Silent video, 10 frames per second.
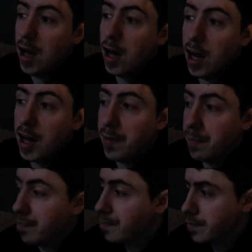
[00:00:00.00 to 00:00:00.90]

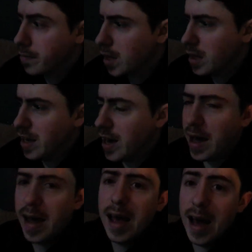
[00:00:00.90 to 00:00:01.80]

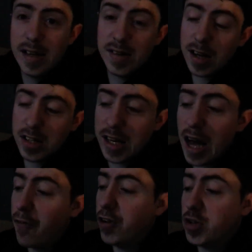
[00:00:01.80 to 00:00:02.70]
Yeah, it's actually
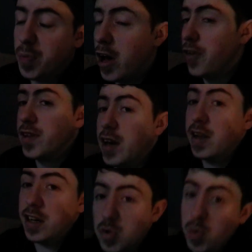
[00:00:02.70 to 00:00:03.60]
Catherine's birthday
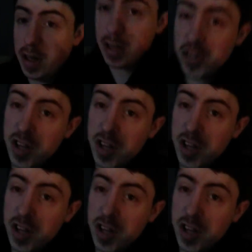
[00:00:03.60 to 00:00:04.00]
next week.